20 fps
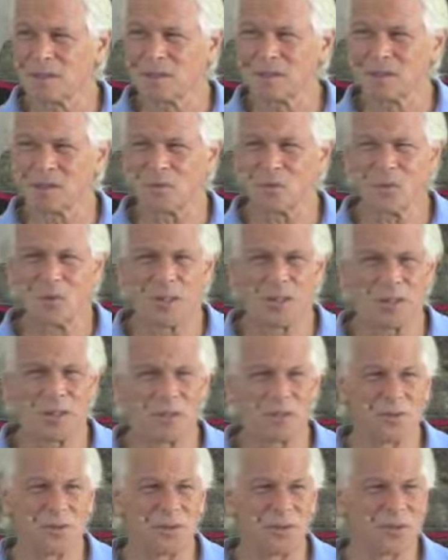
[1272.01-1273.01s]

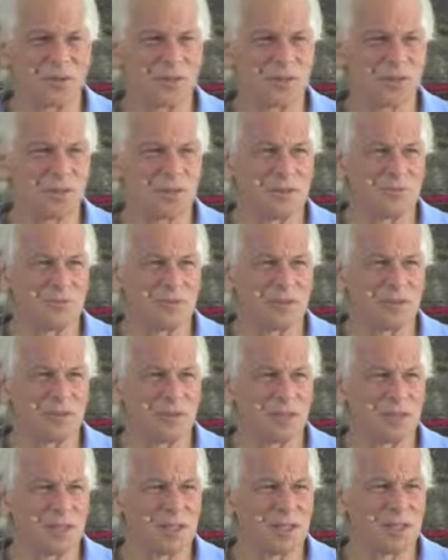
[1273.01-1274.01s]
One can do it in a
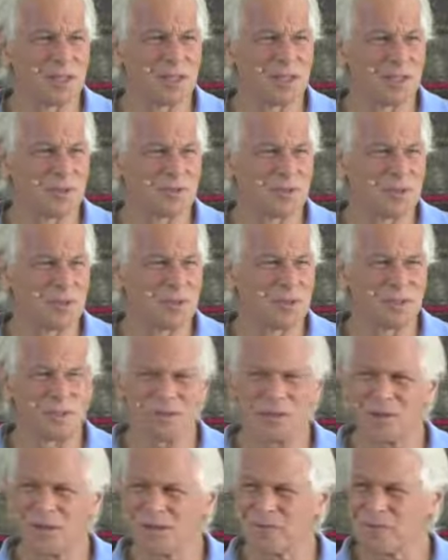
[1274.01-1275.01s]
very, right?
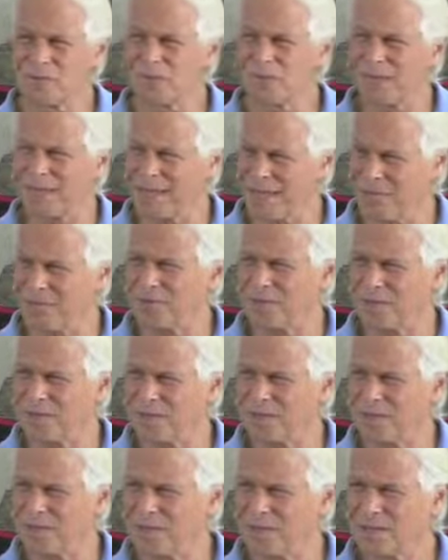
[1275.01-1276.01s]
You don't have to be
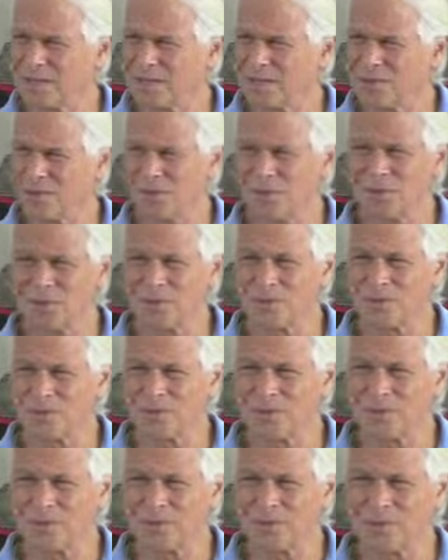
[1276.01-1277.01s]
heavy, do you?